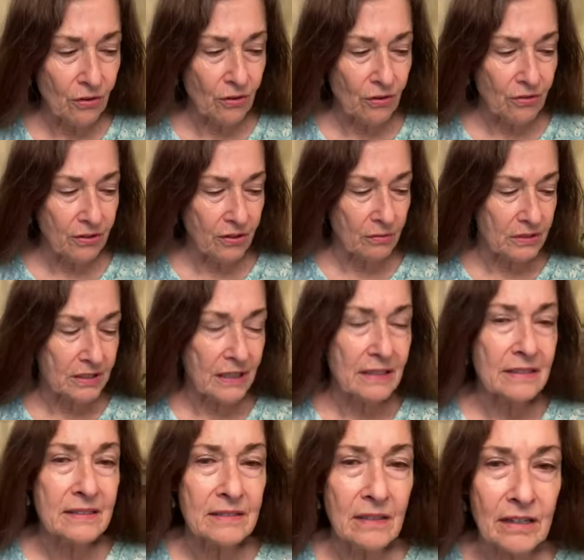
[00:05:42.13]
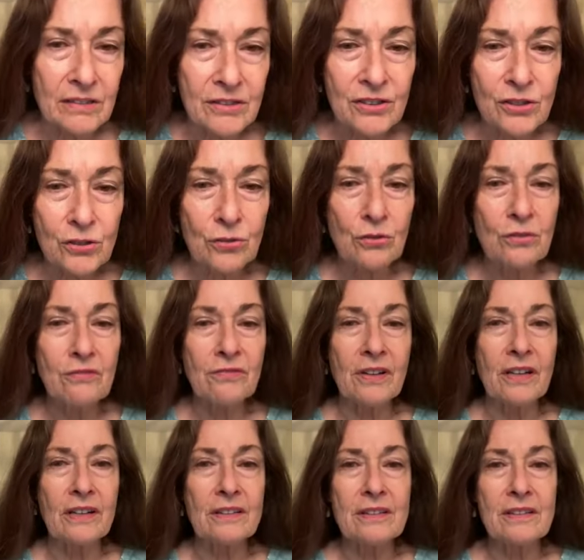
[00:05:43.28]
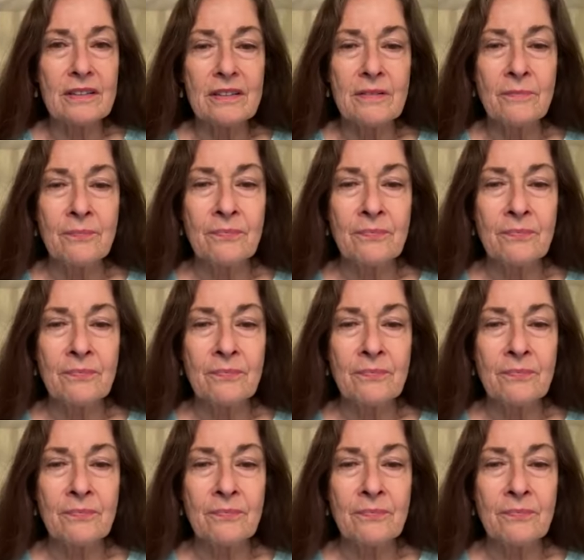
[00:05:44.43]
Earth that does not serve us.